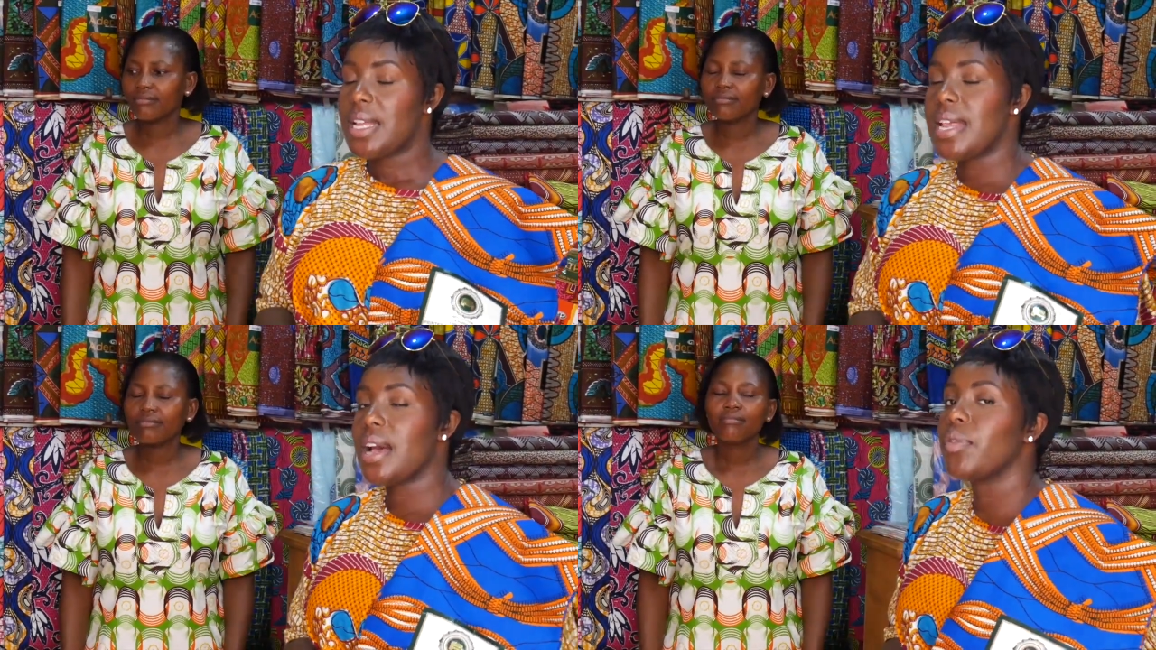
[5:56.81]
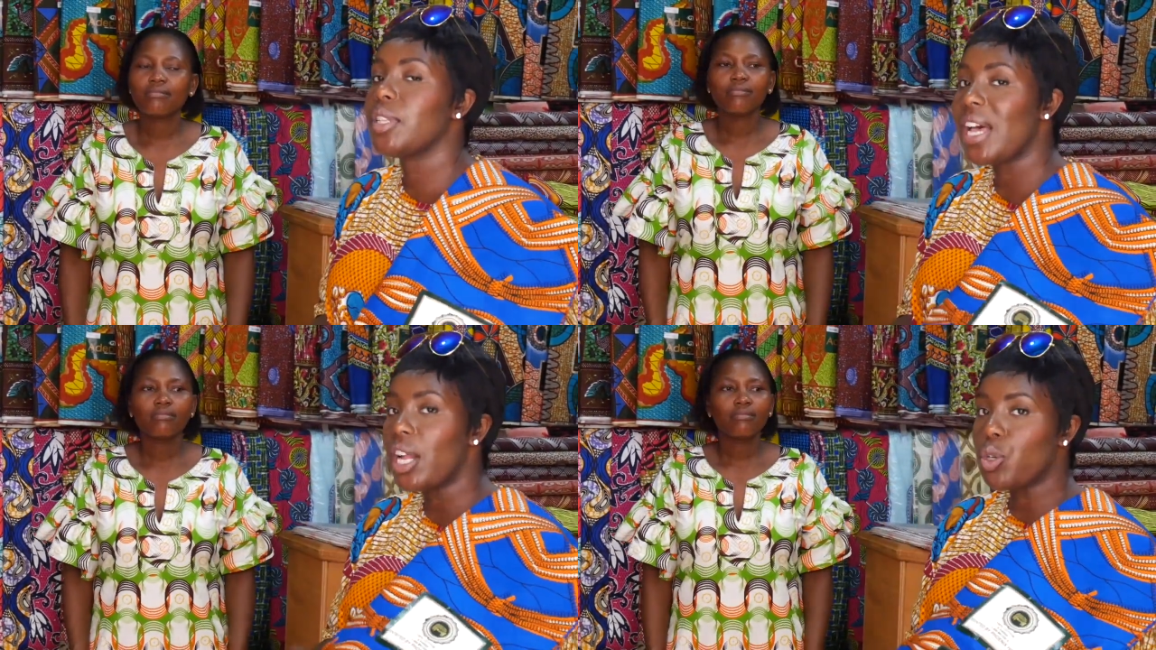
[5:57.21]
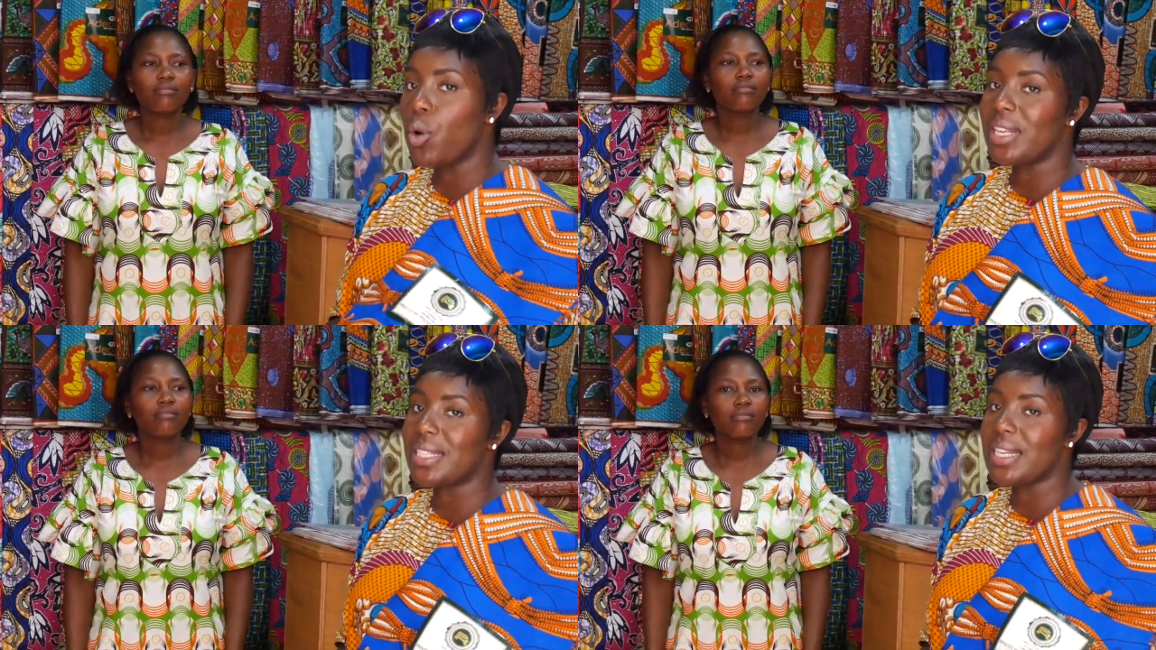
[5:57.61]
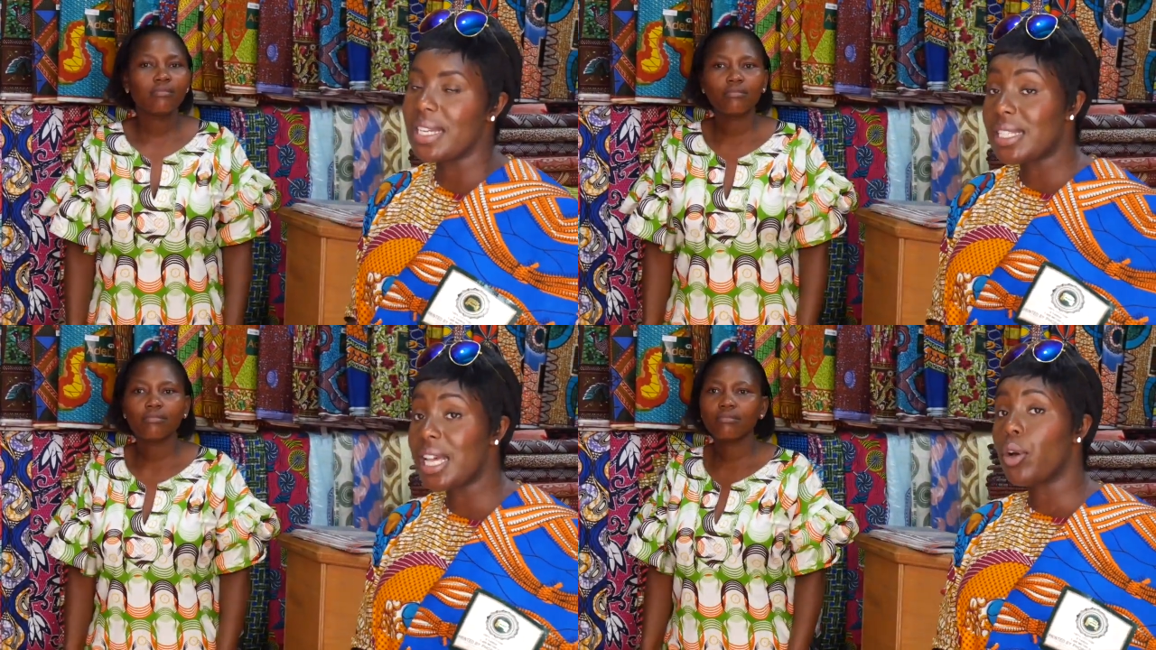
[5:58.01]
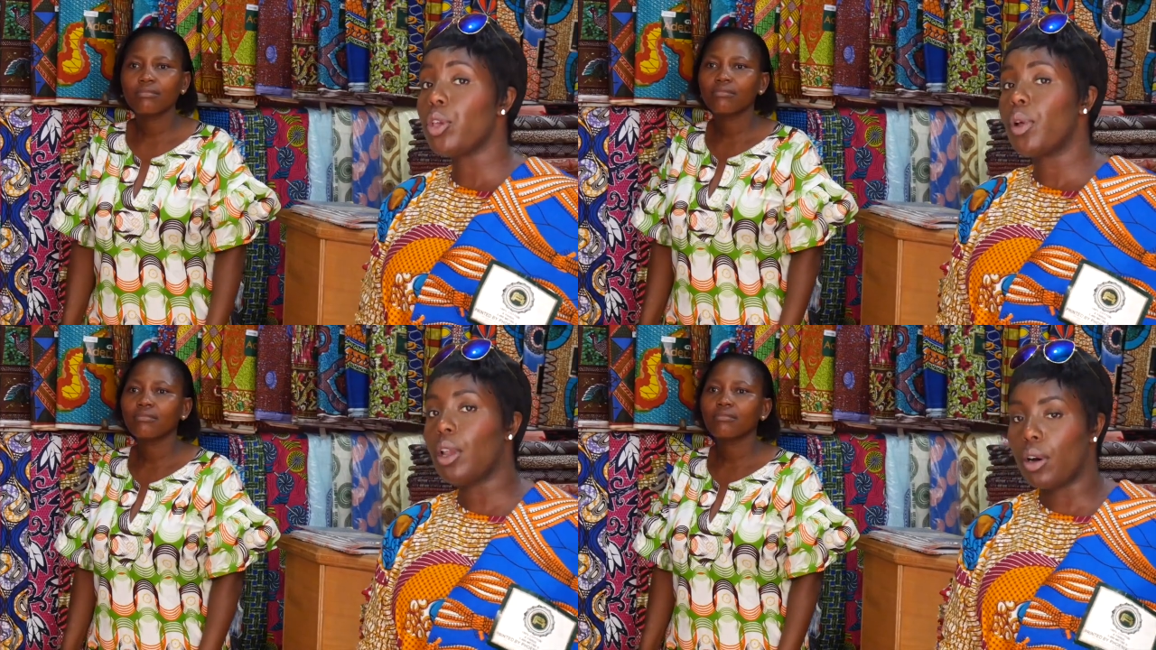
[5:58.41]
Speaker 1: Now, the touch quality can tell
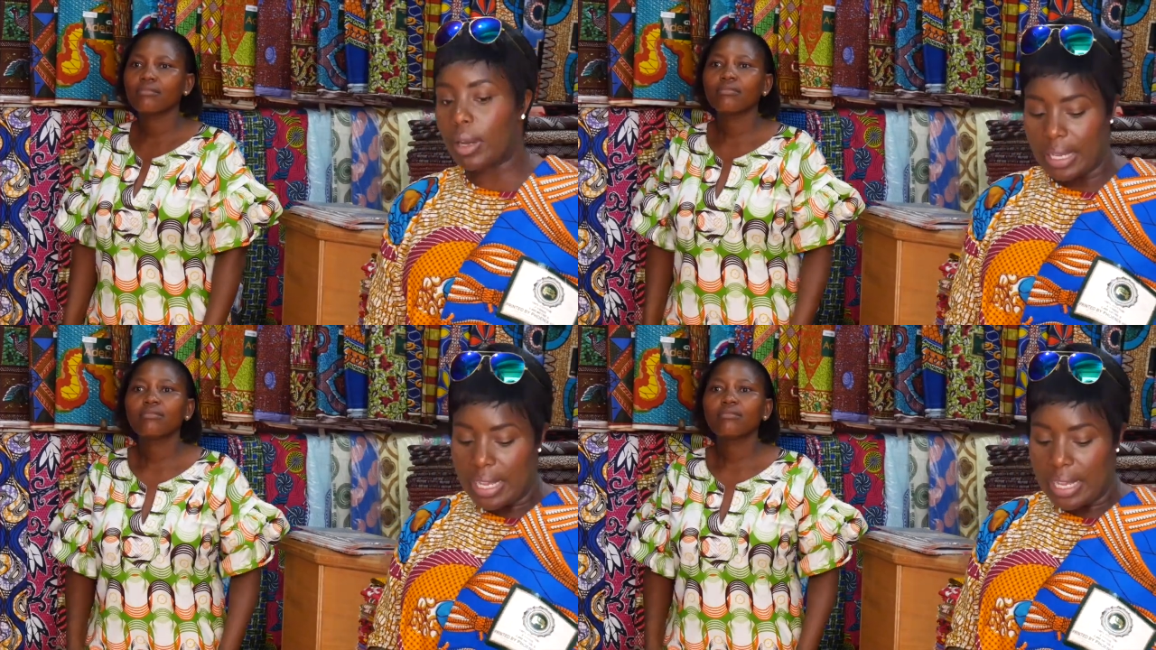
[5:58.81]
you a lot.